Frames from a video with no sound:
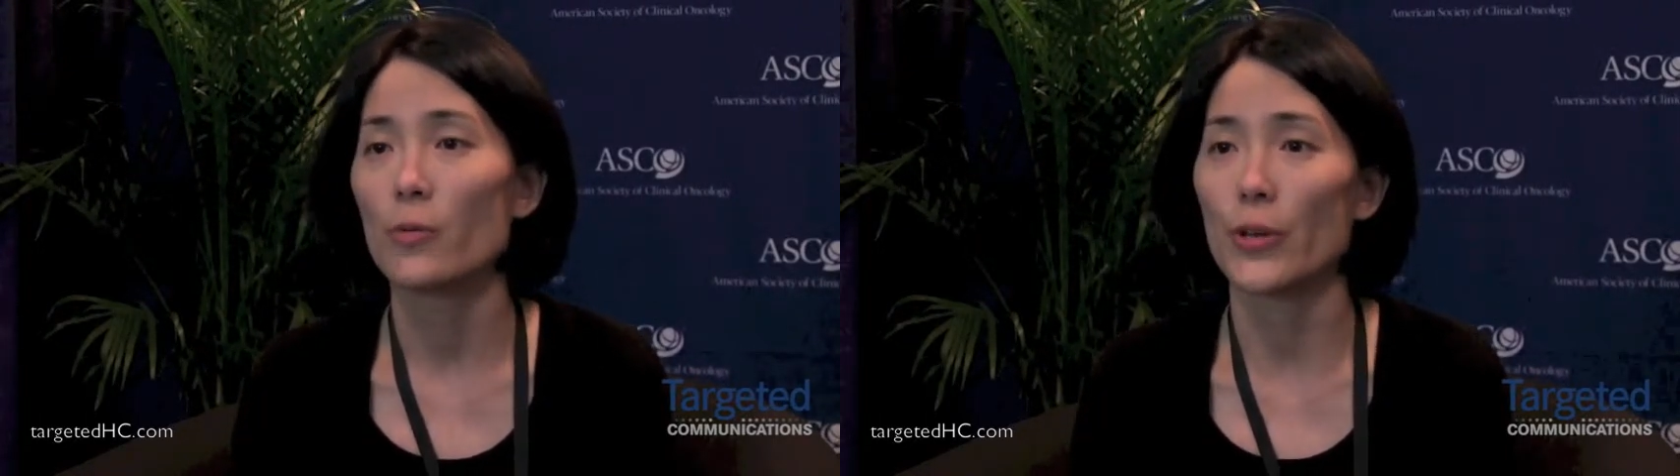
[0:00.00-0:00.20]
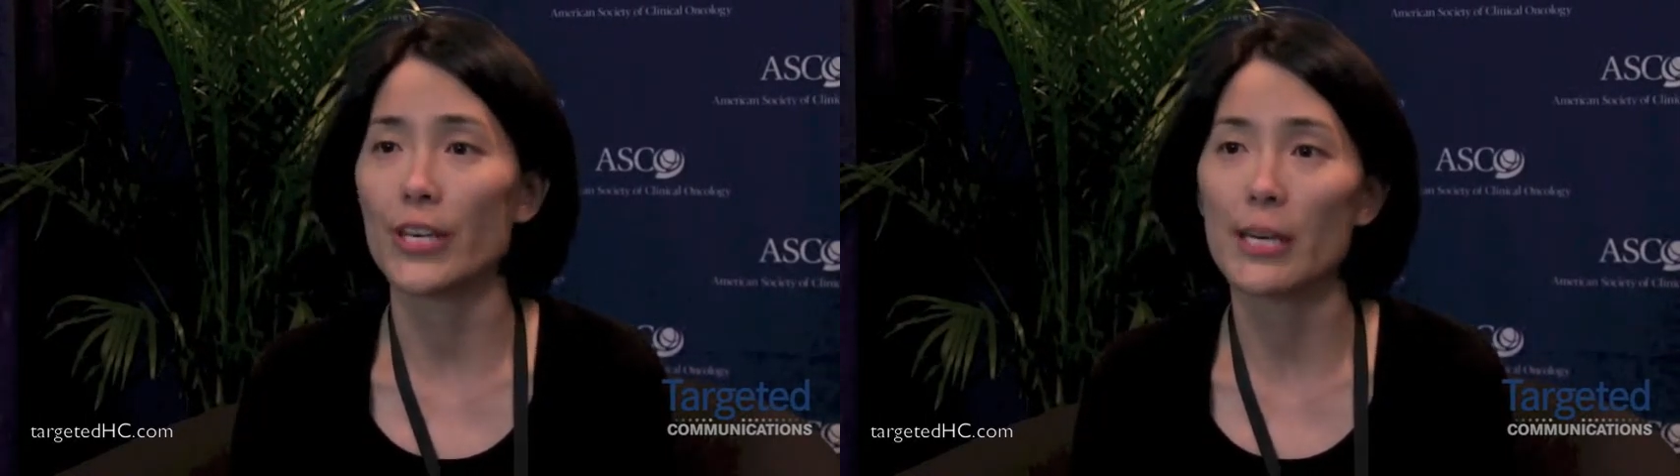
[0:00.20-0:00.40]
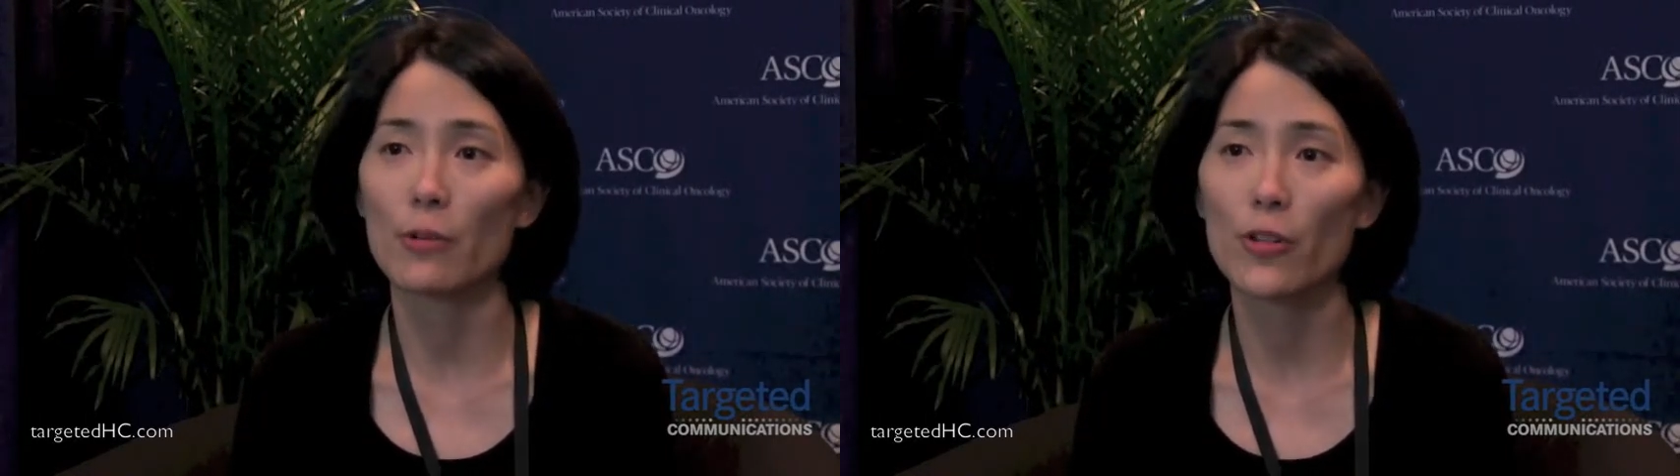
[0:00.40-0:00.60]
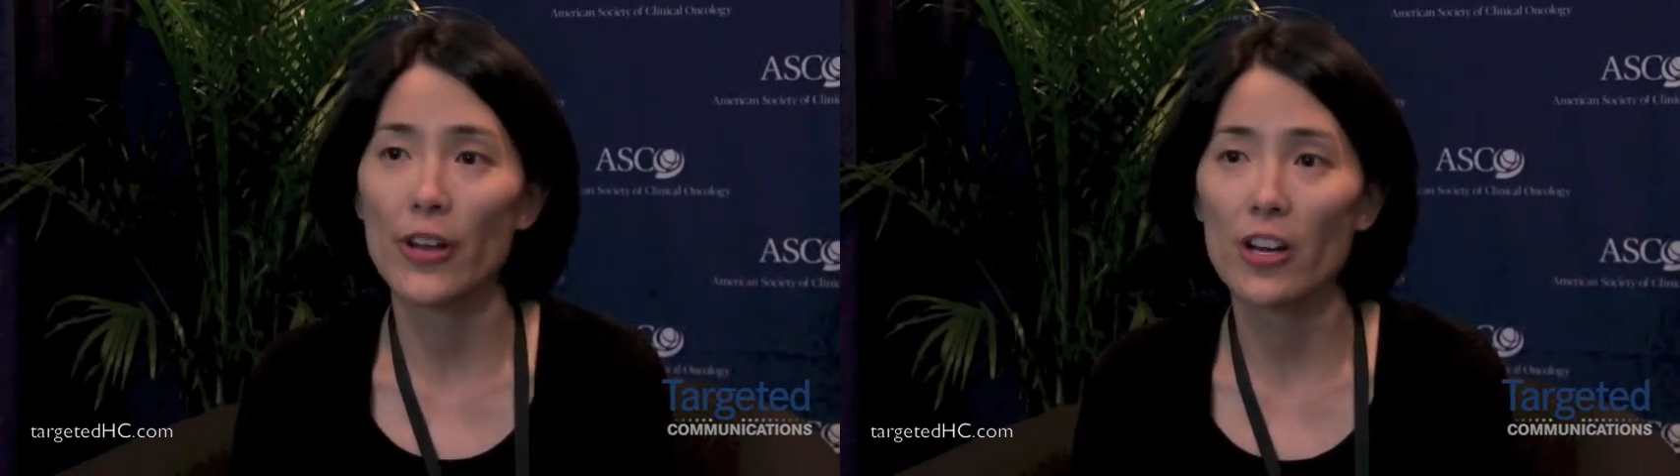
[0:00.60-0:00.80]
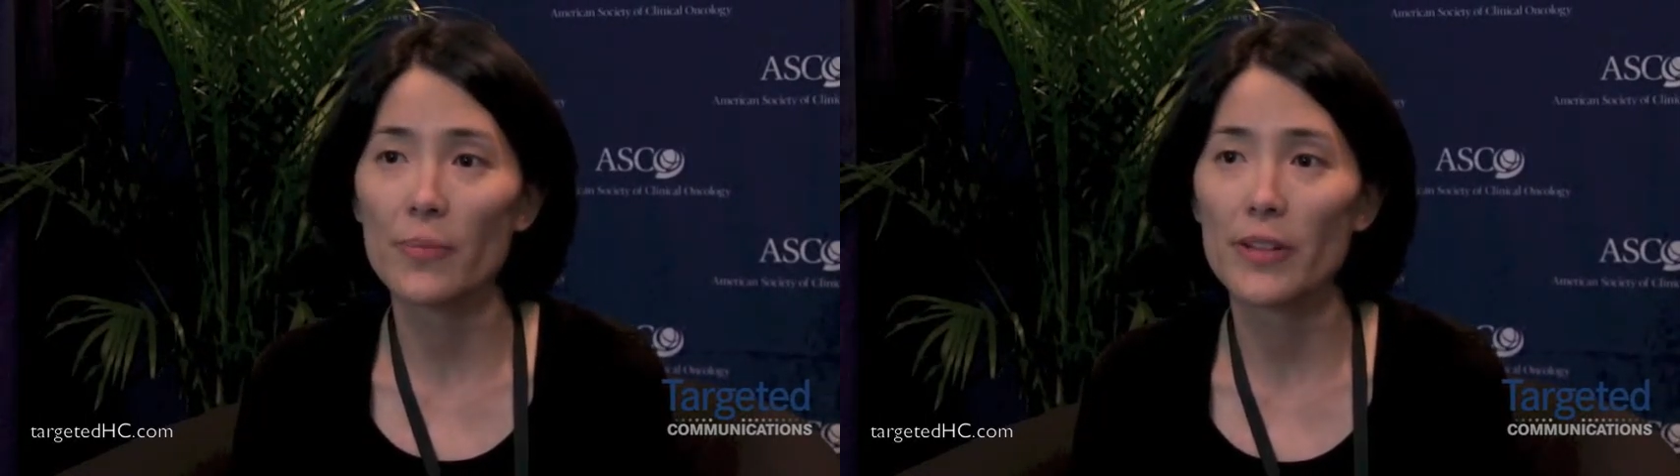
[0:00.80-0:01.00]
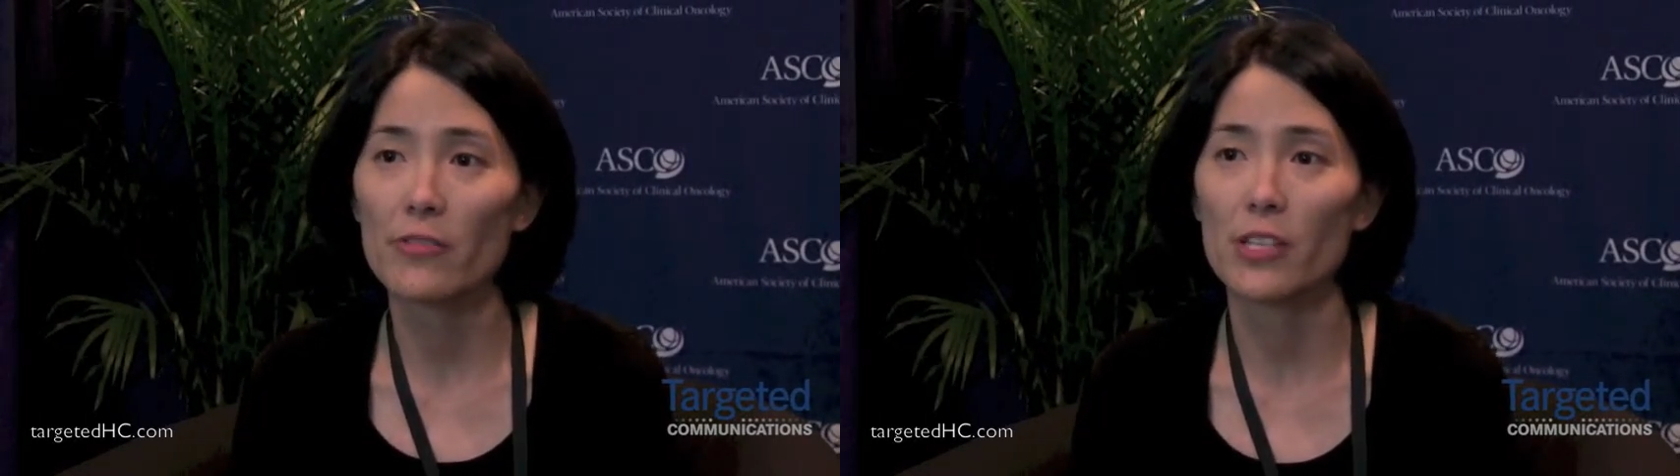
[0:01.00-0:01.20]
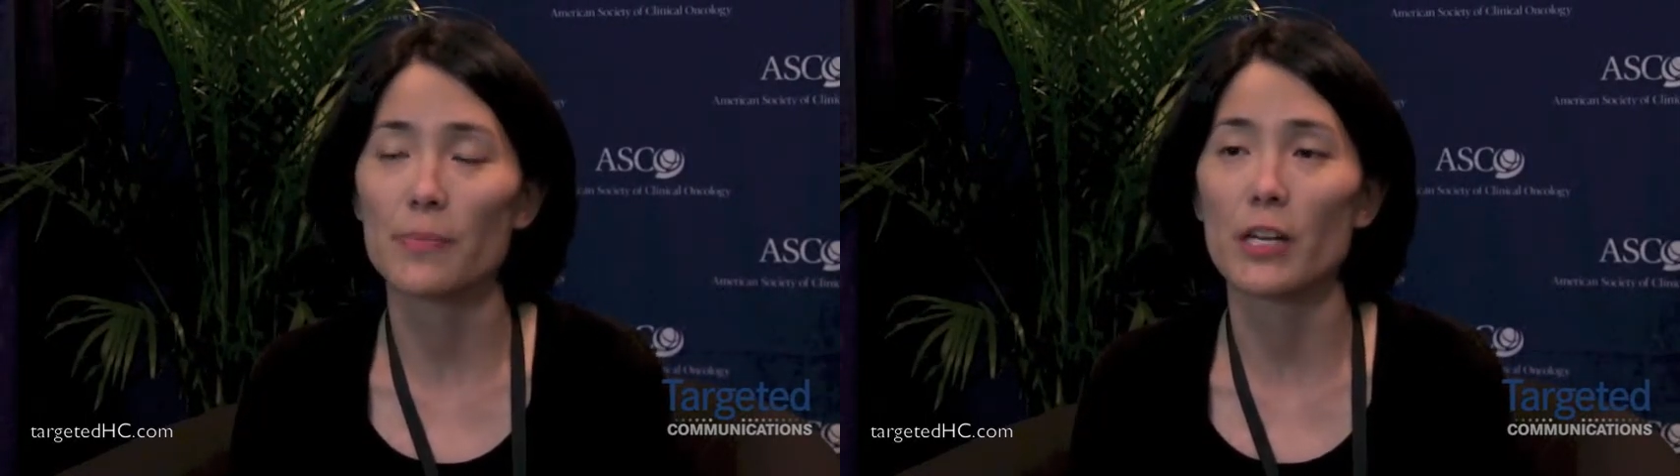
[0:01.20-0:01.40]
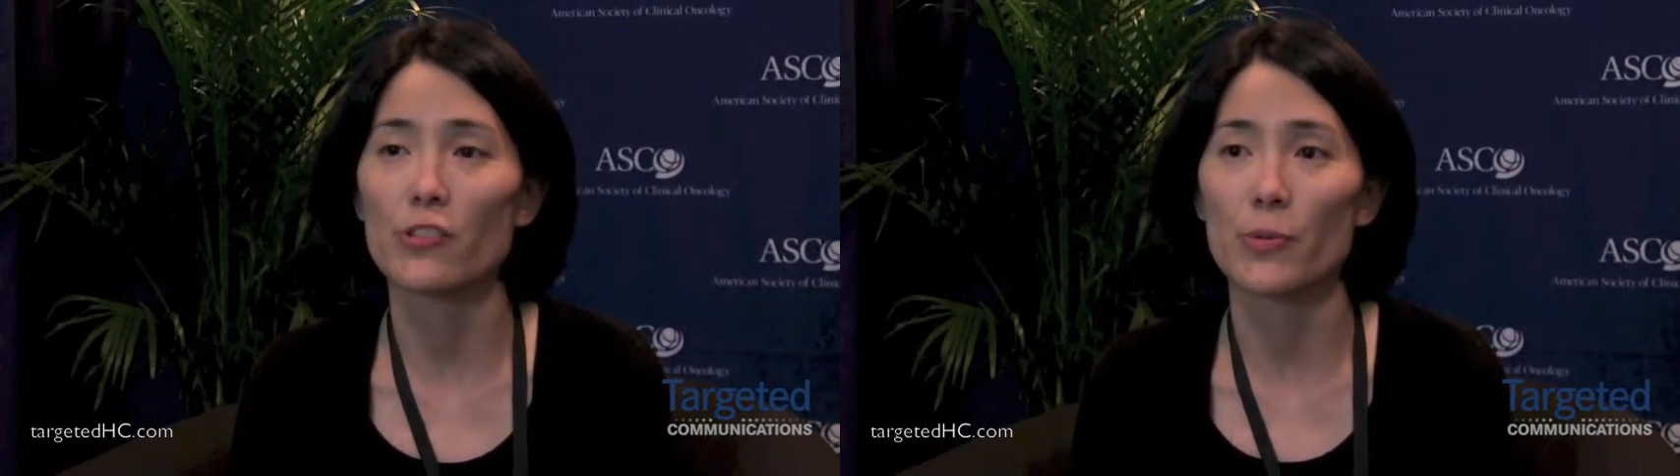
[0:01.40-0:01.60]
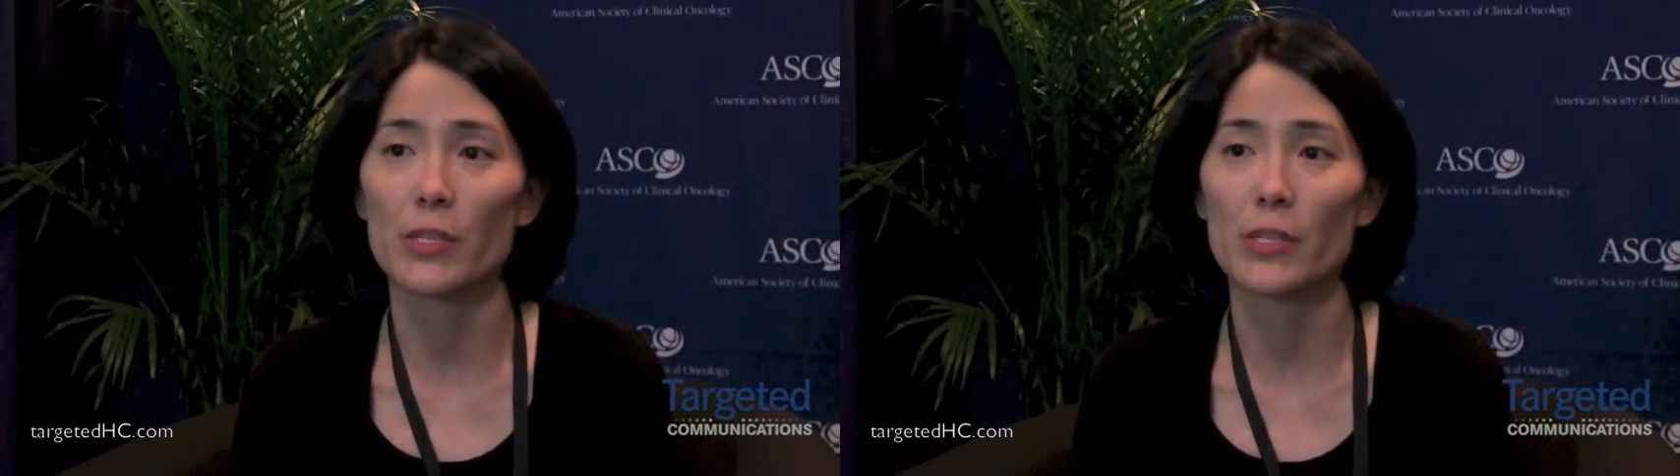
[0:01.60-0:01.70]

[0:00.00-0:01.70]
With chemotherapy, the response rate